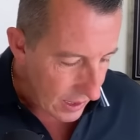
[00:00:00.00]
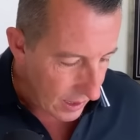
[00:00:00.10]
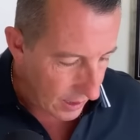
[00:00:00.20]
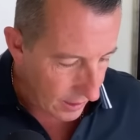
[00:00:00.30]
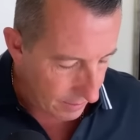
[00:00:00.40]

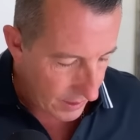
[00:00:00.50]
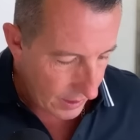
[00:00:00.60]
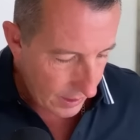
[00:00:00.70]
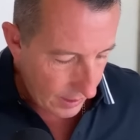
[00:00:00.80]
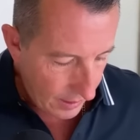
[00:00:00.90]

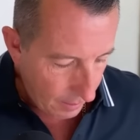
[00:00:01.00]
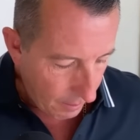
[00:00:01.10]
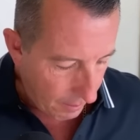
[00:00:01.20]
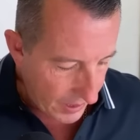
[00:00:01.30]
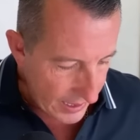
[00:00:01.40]

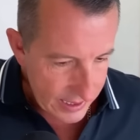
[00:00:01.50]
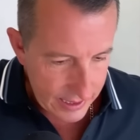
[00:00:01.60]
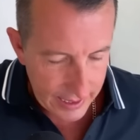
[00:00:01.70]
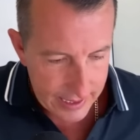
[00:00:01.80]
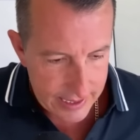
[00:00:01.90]
But
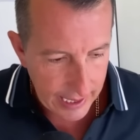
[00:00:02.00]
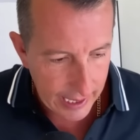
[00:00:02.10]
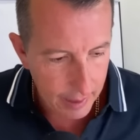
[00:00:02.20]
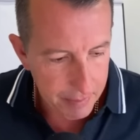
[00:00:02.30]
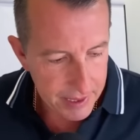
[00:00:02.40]
it's
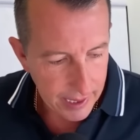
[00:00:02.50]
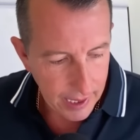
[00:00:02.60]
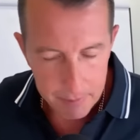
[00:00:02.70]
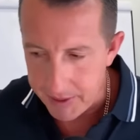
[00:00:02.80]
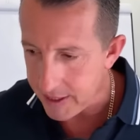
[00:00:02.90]
epic,
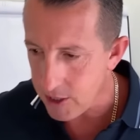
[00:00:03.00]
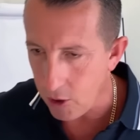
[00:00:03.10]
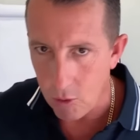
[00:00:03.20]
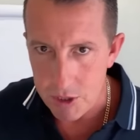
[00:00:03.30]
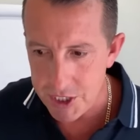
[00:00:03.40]
epic.
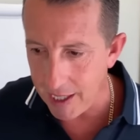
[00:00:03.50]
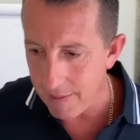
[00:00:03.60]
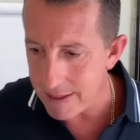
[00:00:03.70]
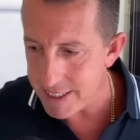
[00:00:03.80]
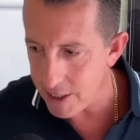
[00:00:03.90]
So,
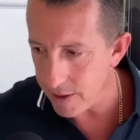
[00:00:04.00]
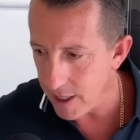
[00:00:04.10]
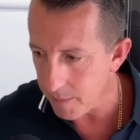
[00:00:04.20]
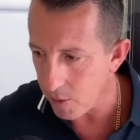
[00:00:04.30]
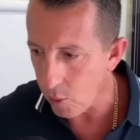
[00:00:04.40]
challenge secret
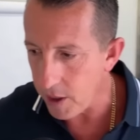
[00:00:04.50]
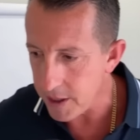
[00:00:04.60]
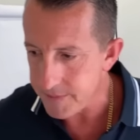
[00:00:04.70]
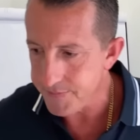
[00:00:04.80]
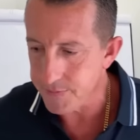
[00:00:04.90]
number
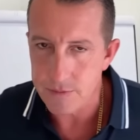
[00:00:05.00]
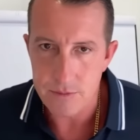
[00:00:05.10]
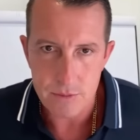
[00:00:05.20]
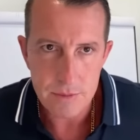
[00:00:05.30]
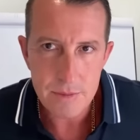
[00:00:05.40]
1.
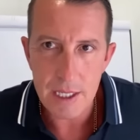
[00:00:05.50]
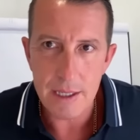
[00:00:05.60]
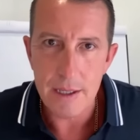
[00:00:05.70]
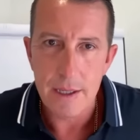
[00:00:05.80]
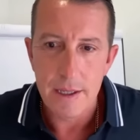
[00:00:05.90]

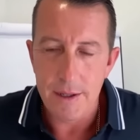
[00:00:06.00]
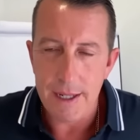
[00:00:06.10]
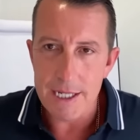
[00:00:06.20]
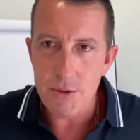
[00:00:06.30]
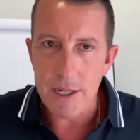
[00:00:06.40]
You
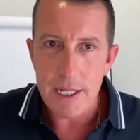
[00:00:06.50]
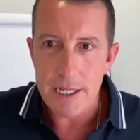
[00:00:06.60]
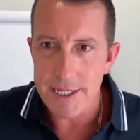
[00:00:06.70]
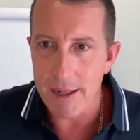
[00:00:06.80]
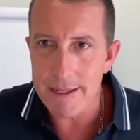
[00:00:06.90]
guys ready?
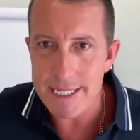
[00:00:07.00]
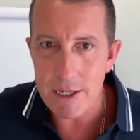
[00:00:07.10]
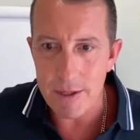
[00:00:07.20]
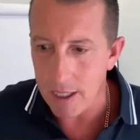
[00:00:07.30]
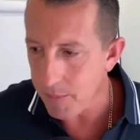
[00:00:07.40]
Challenge
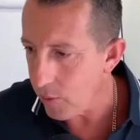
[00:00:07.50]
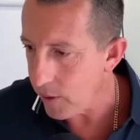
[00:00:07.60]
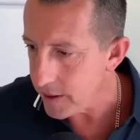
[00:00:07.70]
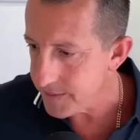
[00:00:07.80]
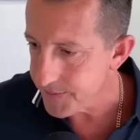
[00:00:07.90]
secret number 1.